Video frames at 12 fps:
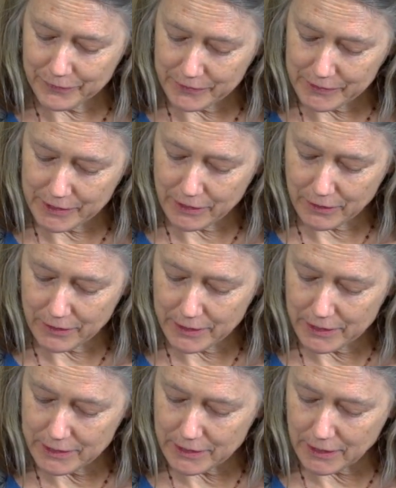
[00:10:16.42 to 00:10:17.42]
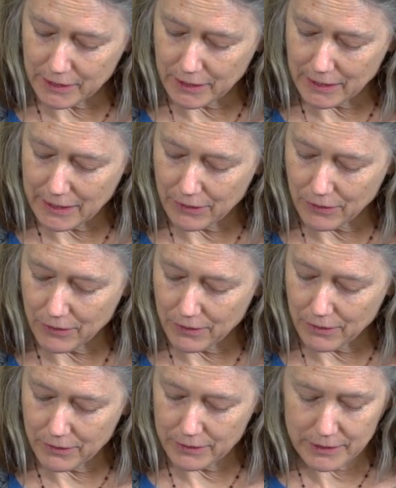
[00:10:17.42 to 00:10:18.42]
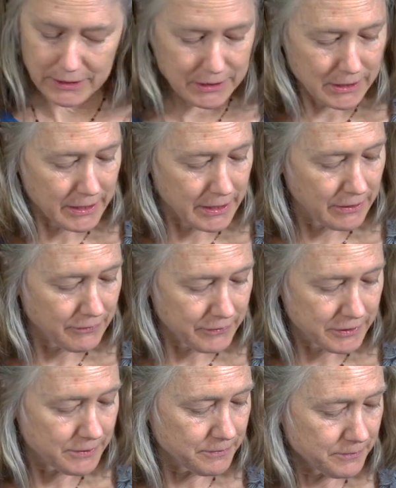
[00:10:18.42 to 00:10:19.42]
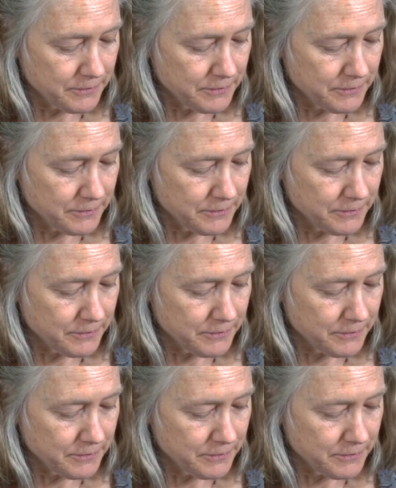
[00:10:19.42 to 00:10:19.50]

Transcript: See all these? I cut out all these leaves.